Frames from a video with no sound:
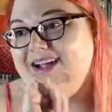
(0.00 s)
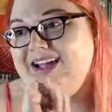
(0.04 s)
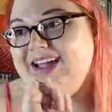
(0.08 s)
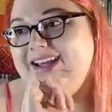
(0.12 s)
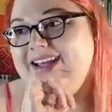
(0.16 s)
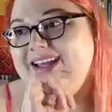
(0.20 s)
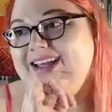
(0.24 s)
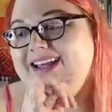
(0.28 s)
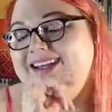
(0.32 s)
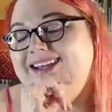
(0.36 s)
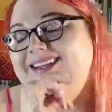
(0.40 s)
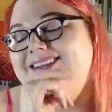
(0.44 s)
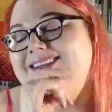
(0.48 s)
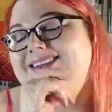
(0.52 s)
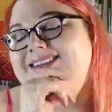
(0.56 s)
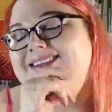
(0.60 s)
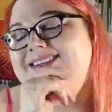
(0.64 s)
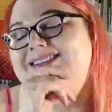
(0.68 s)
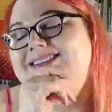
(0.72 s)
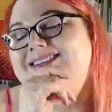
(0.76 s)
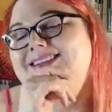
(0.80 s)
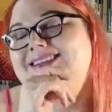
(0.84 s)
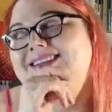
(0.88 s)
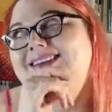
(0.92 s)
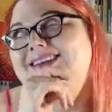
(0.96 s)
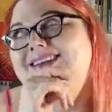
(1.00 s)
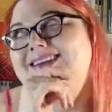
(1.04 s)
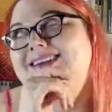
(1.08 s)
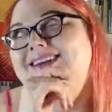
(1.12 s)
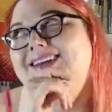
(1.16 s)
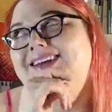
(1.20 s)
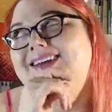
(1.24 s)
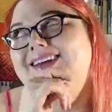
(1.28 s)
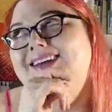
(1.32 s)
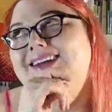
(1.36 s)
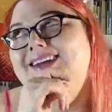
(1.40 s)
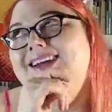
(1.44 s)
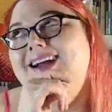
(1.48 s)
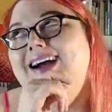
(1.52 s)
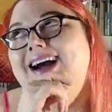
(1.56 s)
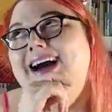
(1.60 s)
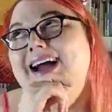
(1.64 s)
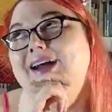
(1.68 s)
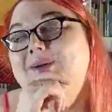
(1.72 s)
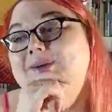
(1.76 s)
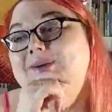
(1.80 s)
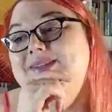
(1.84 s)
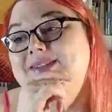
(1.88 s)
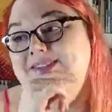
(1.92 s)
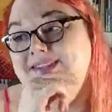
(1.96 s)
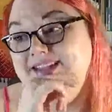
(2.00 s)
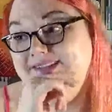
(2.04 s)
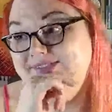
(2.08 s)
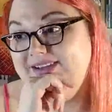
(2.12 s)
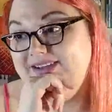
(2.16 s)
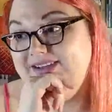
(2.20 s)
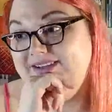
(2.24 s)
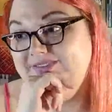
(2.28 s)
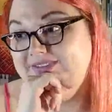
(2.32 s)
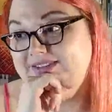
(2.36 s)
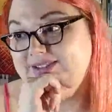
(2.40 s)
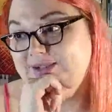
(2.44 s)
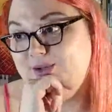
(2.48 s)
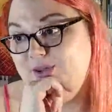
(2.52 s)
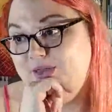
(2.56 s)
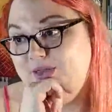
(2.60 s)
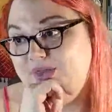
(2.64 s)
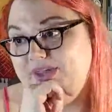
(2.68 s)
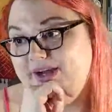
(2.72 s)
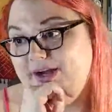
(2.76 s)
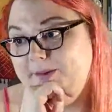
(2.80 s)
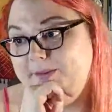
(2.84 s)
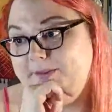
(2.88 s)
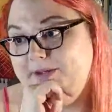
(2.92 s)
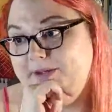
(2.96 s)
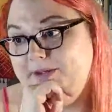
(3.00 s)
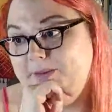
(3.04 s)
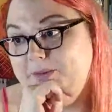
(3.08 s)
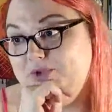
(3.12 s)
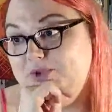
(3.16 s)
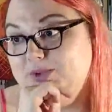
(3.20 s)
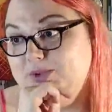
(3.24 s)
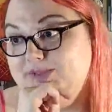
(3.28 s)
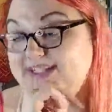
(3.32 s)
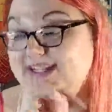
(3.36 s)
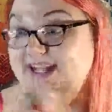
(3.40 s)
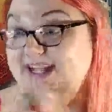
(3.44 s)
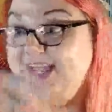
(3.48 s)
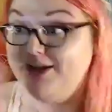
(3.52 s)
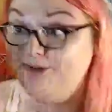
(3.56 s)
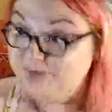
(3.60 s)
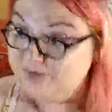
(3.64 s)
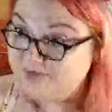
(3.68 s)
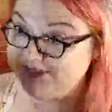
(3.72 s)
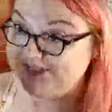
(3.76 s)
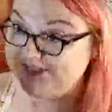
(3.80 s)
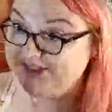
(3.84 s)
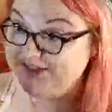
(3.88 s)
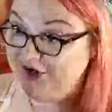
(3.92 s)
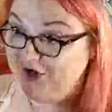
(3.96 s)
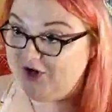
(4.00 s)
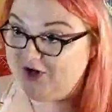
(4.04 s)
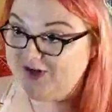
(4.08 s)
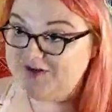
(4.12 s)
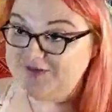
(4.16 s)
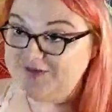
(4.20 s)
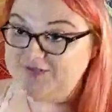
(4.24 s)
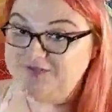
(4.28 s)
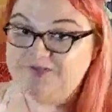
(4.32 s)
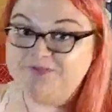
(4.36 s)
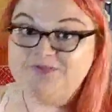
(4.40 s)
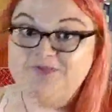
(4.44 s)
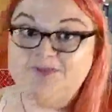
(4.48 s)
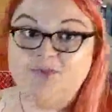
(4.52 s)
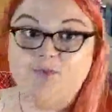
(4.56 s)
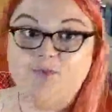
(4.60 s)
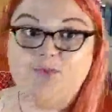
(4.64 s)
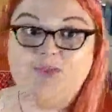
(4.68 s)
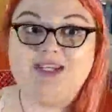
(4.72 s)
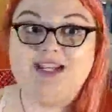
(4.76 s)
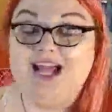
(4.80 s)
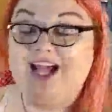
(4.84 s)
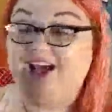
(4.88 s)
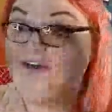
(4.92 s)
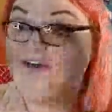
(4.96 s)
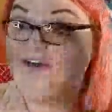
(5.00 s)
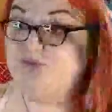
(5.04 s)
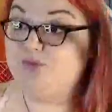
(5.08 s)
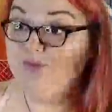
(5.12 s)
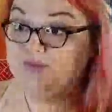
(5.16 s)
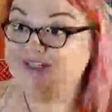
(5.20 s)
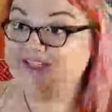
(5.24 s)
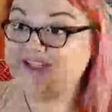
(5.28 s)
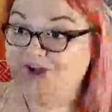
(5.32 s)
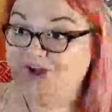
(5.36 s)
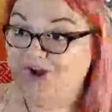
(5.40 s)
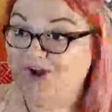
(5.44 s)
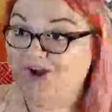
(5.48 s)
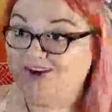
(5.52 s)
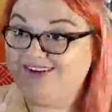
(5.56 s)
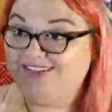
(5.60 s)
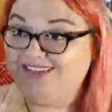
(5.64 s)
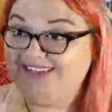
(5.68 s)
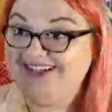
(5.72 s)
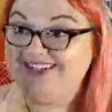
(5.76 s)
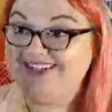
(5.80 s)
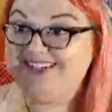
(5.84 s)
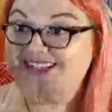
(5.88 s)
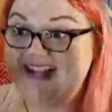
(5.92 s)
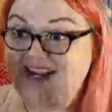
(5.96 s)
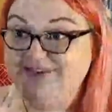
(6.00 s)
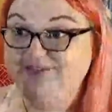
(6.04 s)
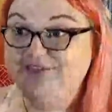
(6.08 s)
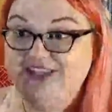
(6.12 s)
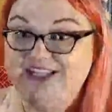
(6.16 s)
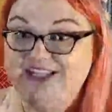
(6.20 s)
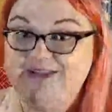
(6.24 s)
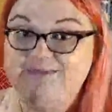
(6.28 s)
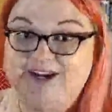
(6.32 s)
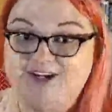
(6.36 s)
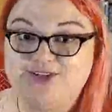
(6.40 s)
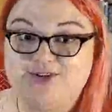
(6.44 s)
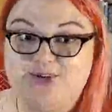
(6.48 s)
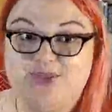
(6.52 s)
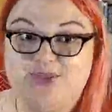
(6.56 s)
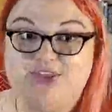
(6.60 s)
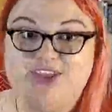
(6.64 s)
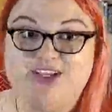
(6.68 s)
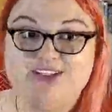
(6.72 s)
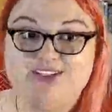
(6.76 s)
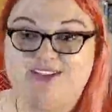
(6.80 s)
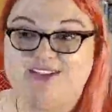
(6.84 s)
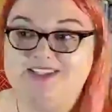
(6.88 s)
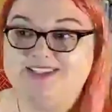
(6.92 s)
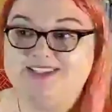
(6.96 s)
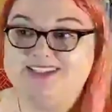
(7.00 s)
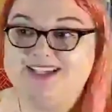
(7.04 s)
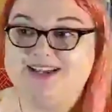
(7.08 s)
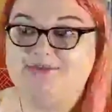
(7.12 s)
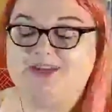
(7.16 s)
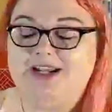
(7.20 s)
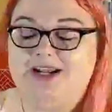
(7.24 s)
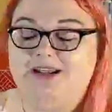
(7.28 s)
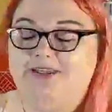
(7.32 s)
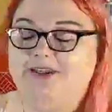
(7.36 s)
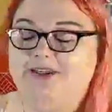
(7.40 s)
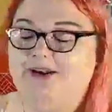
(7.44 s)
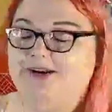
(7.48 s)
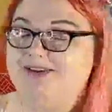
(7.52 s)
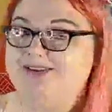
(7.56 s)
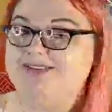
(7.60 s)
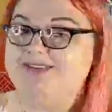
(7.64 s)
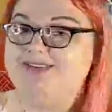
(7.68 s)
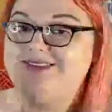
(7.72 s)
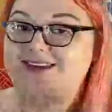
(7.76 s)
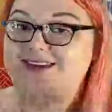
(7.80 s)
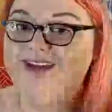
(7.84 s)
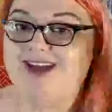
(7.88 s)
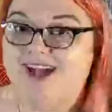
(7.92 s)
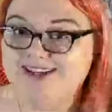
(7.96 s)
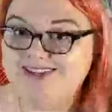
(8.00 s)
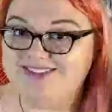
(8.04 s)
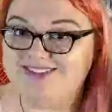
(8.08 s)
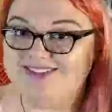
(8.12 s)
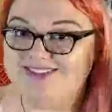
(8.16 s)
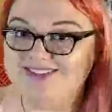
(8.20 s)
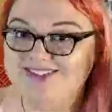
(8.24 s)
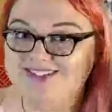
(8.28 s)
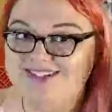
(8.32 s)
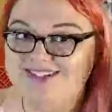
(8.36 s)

is I was leaving physical therapy, which was, again, really hard. We can have really hard things and really magical things on the same day. There is not